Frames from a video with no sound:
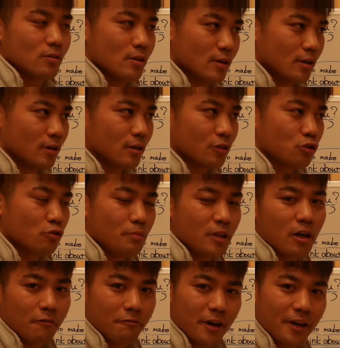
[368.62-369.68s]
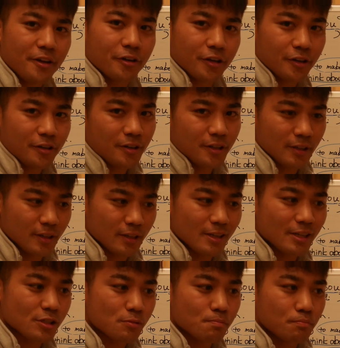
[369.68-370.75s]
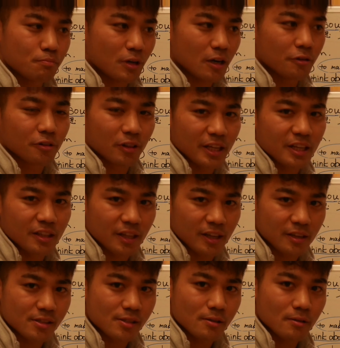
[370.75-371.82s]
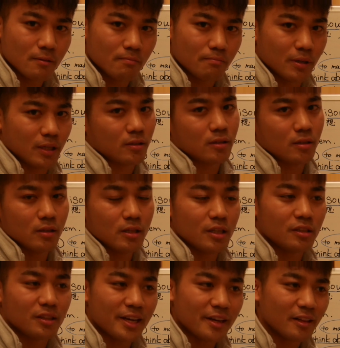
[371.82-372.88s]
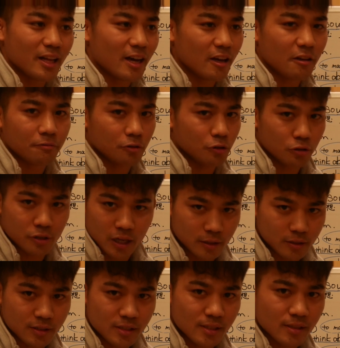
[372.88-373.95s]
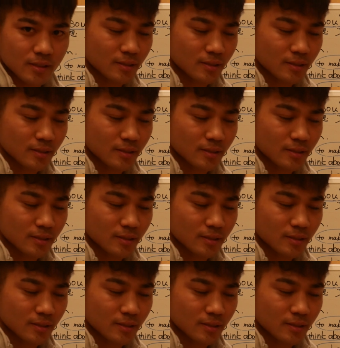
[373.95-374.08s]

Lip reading: to be a fighter is proudly things, but in daily life you can't.